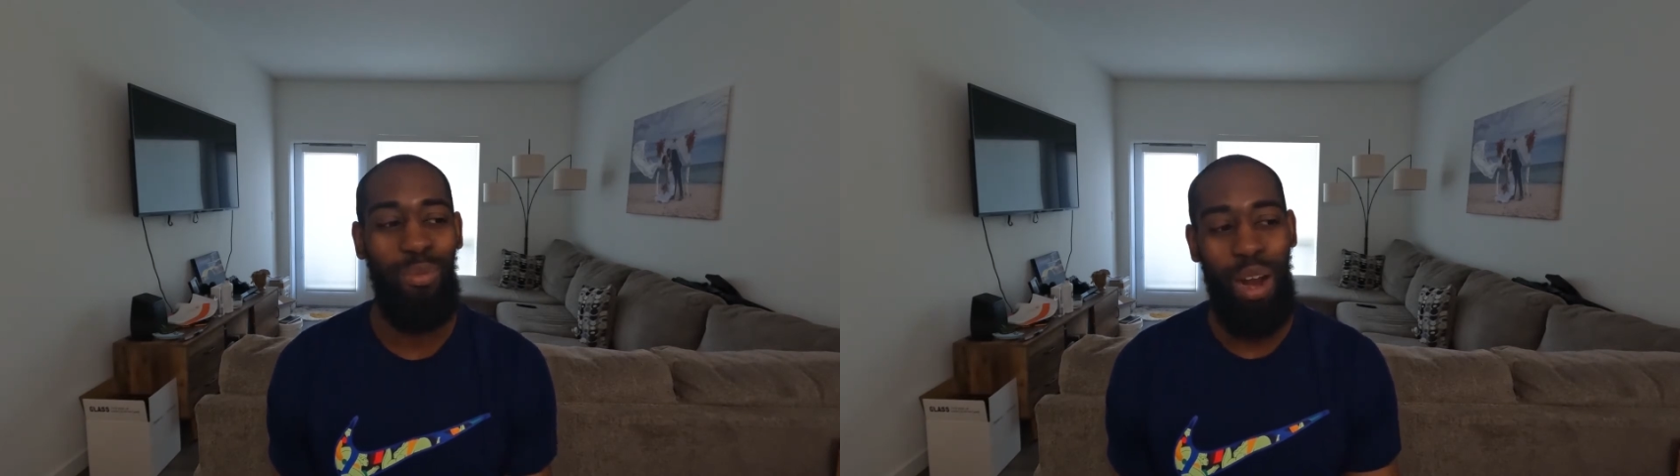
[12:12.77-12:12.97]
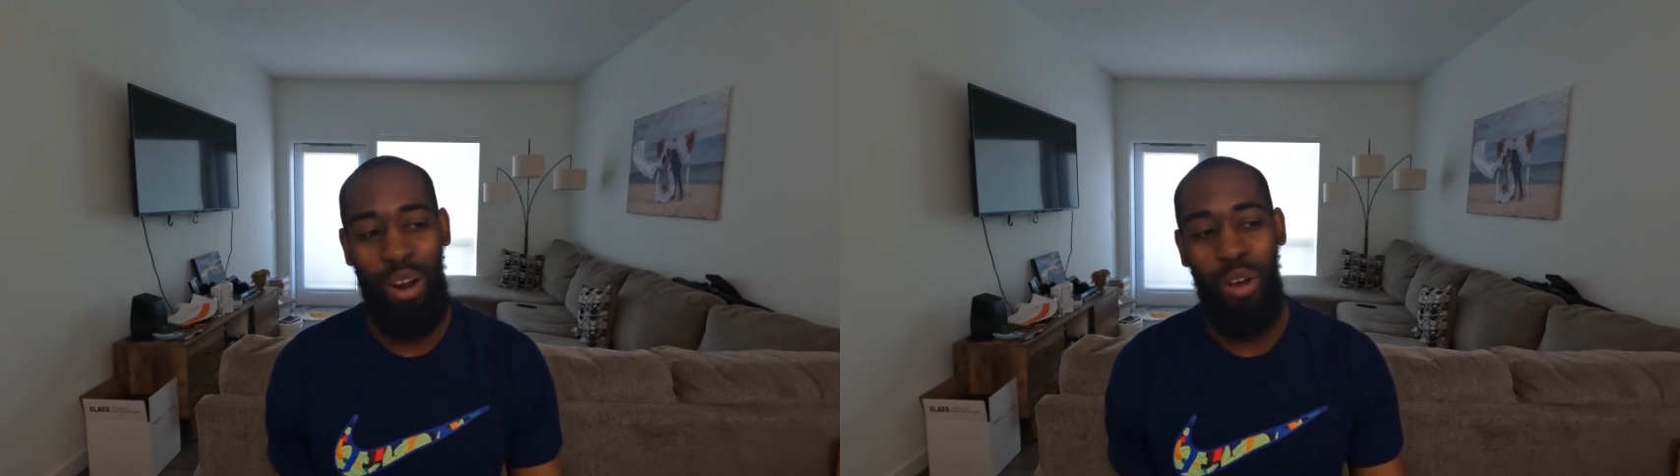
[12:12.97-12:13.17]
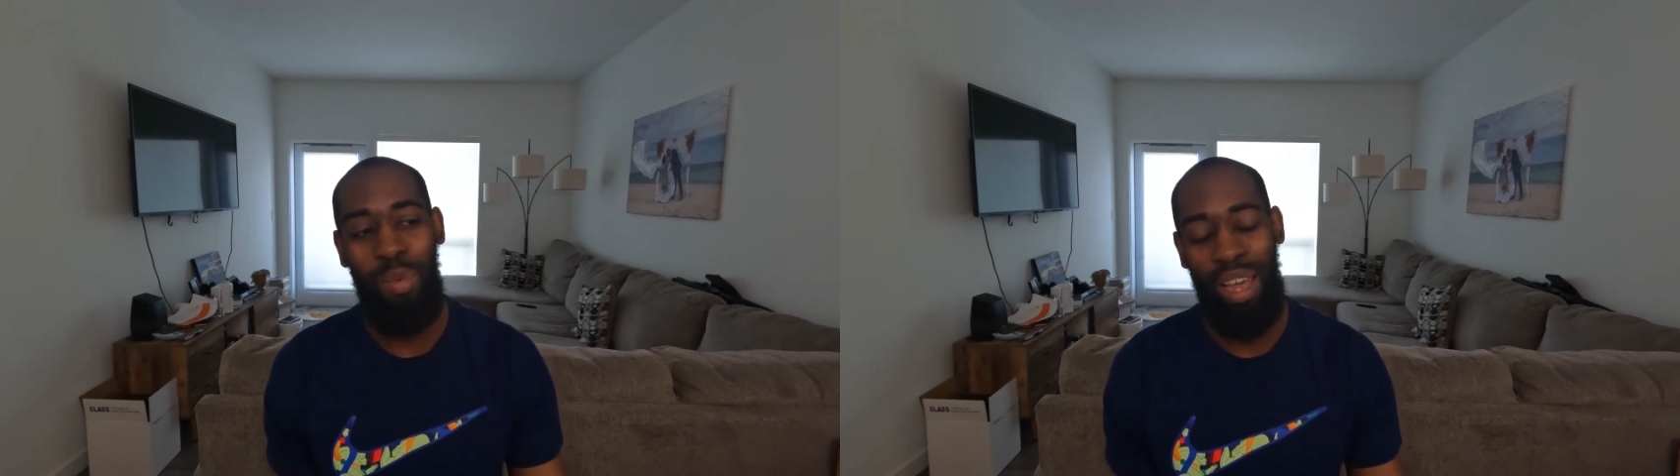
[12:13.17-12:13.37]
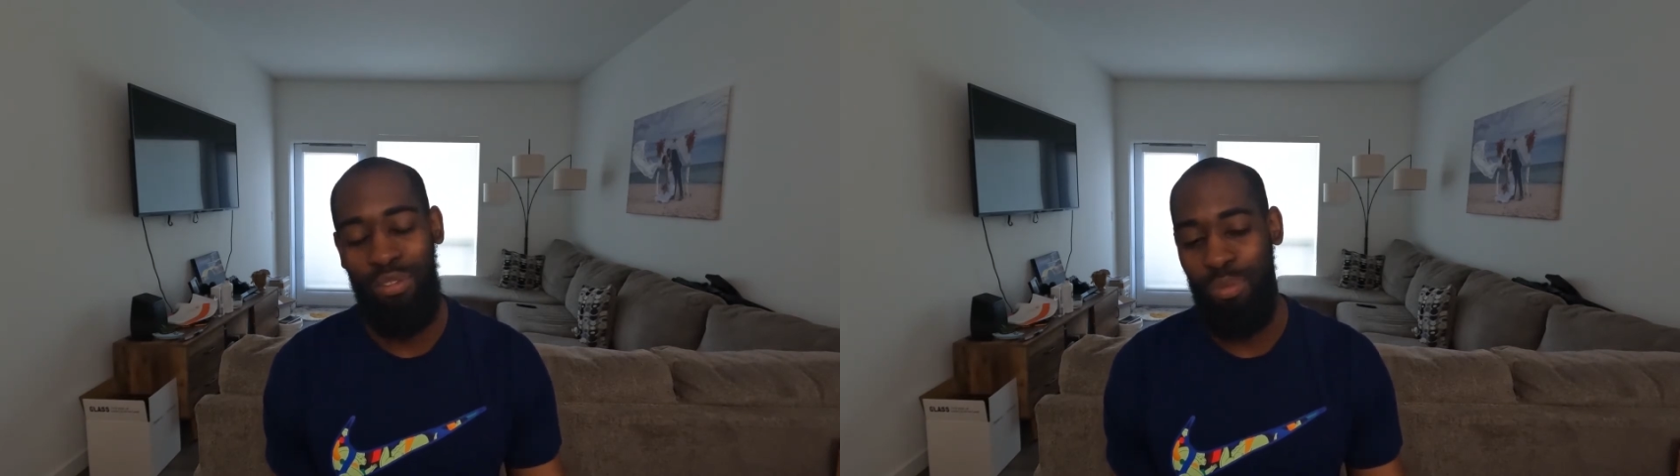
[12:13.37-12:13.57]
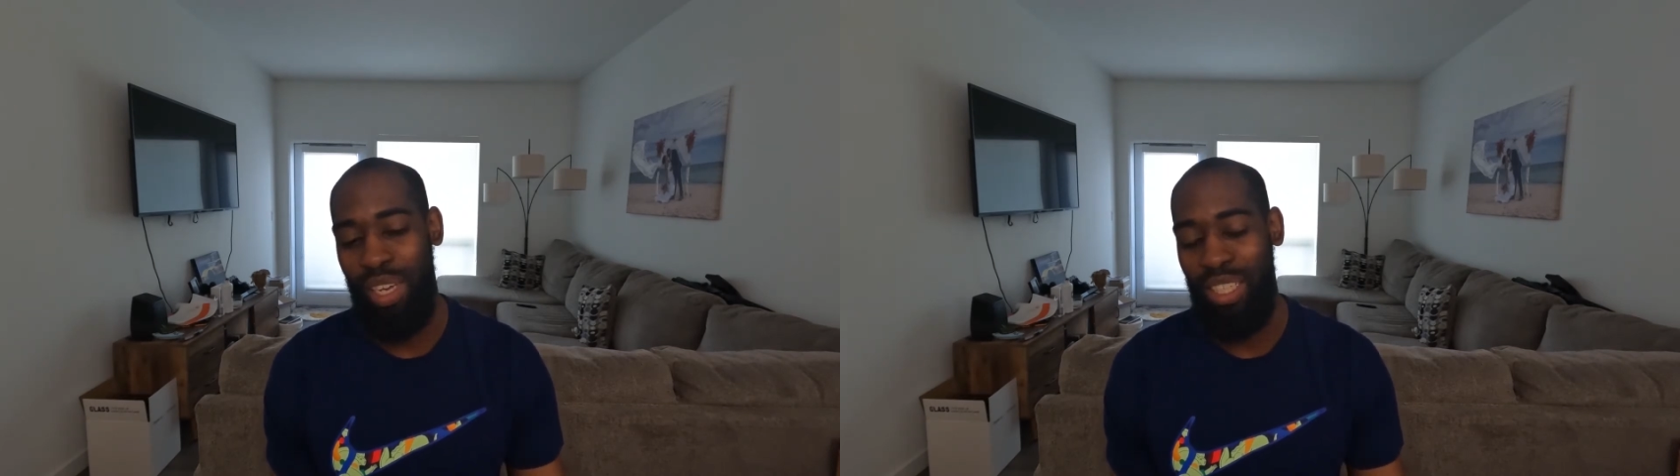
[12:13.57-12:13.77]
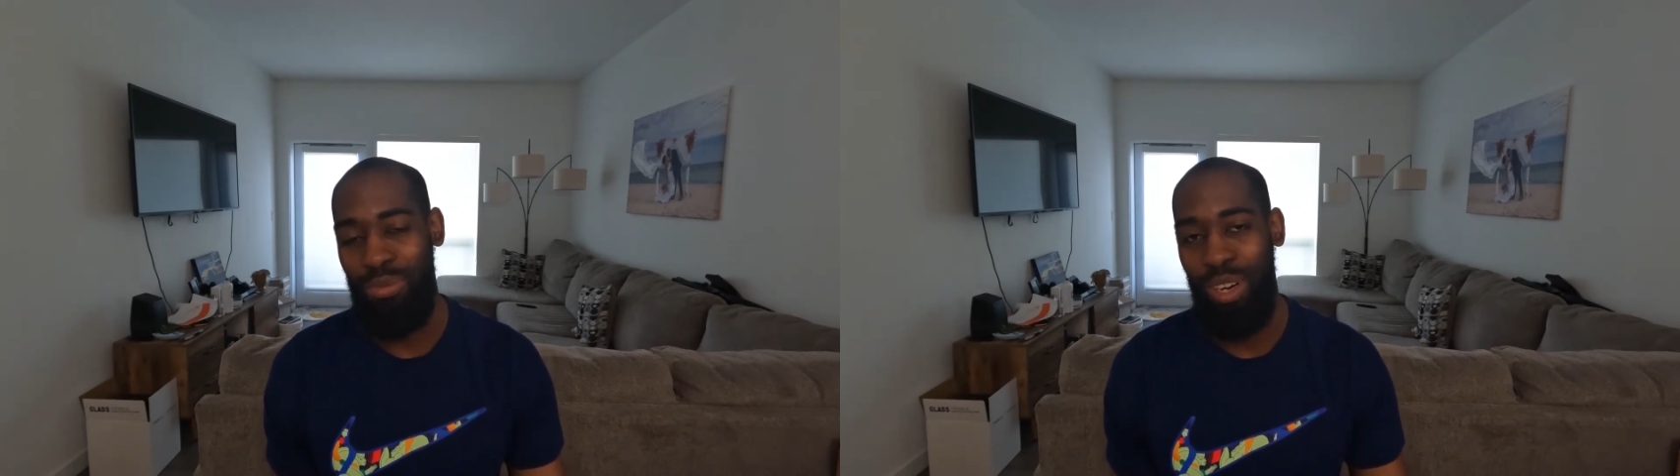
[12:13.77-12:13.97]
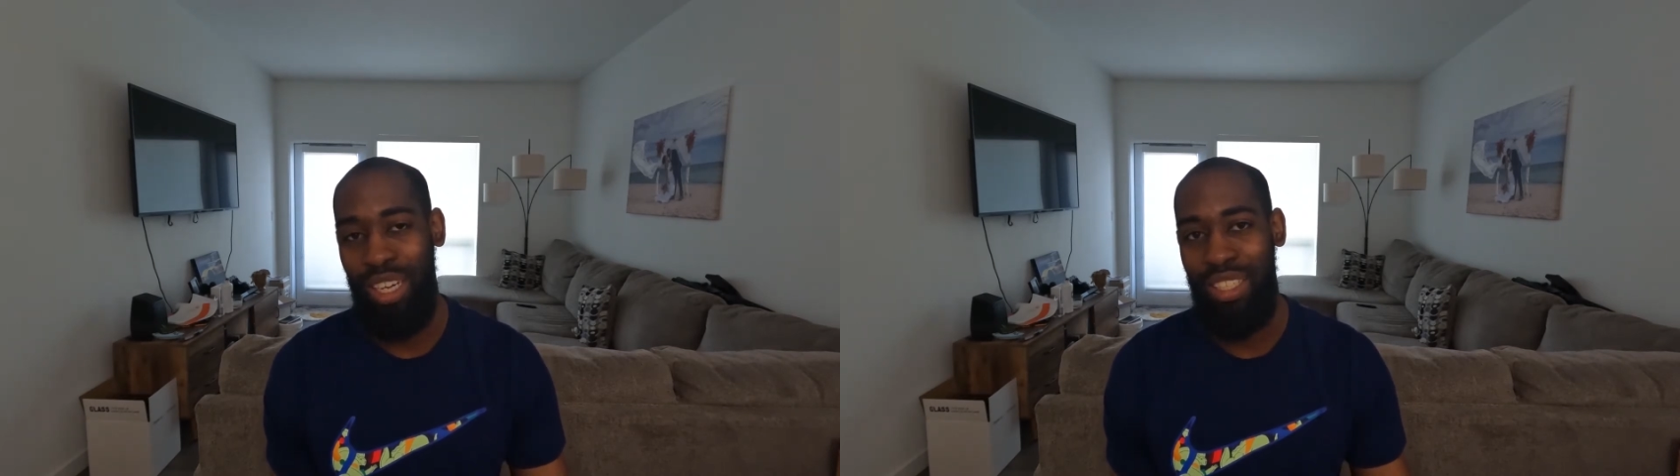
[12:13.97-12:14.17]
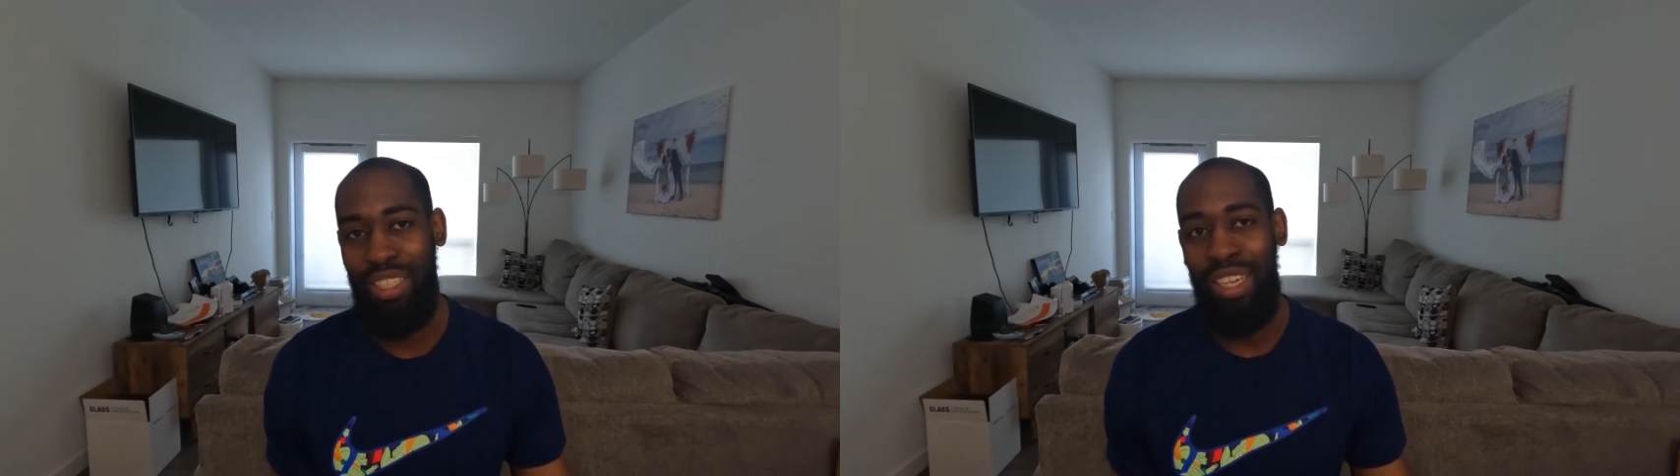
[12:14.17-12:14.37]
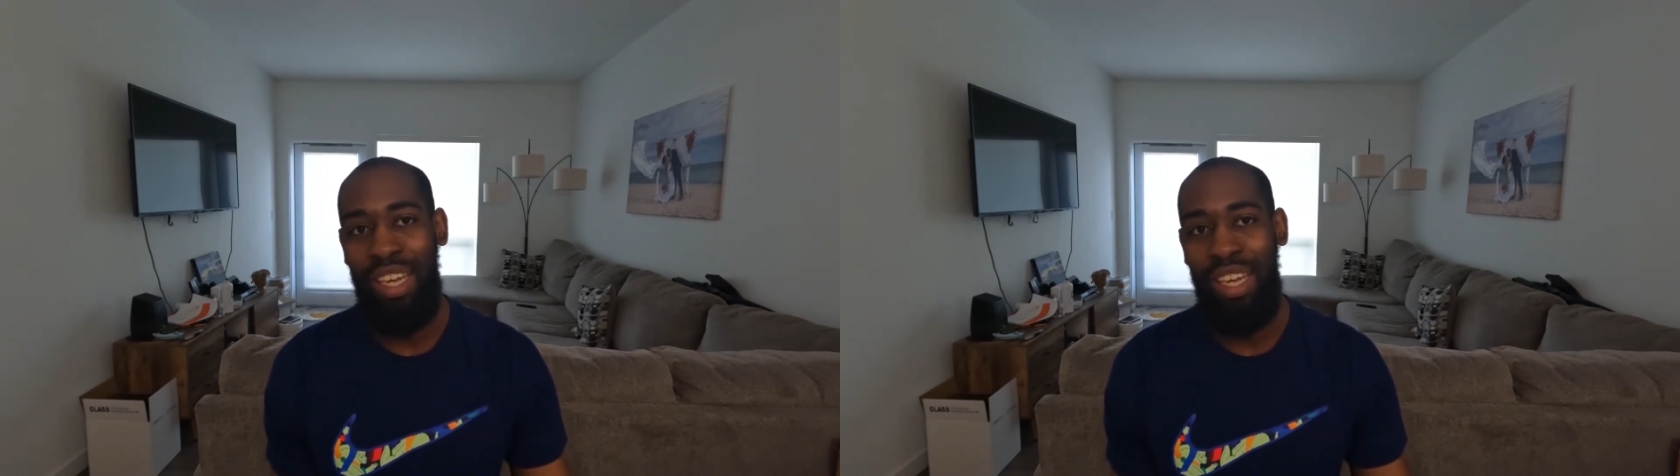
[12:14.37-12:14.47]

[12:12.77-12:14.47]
where all my information was,